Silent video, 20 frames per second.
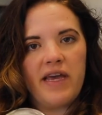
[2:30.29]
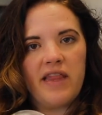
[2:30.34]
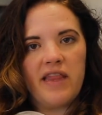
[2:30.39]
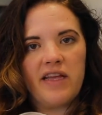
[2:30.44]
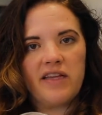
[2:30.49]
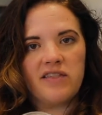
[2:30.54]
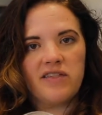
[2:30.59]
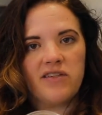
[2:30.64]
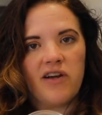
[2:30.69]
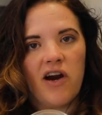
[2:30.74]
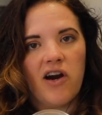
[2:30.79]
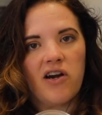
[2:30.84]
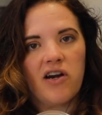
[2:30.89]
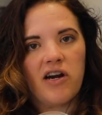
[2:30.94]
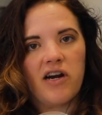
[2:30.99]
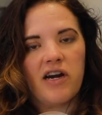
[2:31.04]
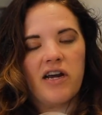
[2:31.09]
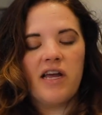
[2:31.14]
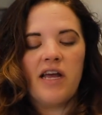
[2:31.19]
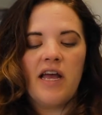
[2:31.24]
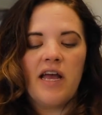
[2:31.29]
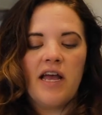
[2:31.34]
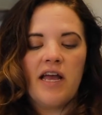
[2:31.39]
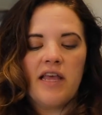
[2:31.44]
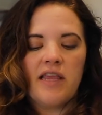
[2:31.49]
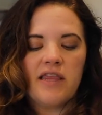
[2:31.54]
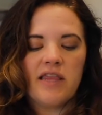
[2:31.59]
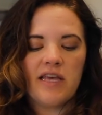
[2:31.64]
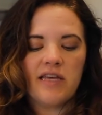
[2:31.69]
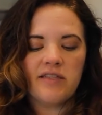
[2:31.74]
in this starter.
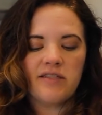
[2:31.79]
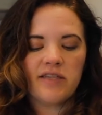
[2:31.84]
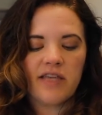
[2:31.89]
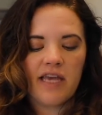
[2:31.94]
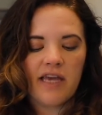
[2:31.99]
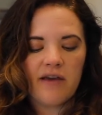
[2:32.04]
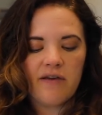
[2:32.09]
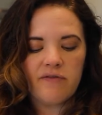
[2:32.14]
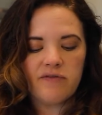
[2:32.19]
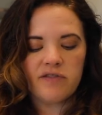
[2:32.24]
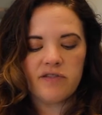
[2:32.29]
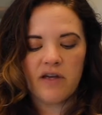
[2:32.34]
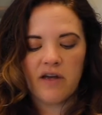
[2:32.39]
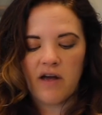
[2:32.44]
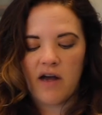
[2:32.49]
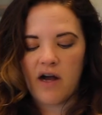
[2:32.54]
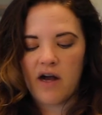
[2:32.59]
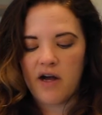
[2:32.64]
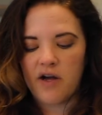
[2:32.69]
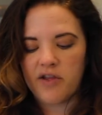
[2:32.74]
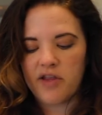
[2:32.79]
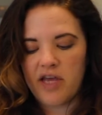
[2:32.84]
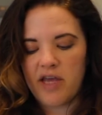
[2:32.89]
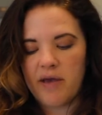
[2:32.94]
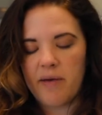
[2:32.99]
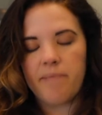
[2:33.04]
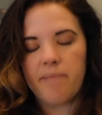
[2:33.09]
This gives all the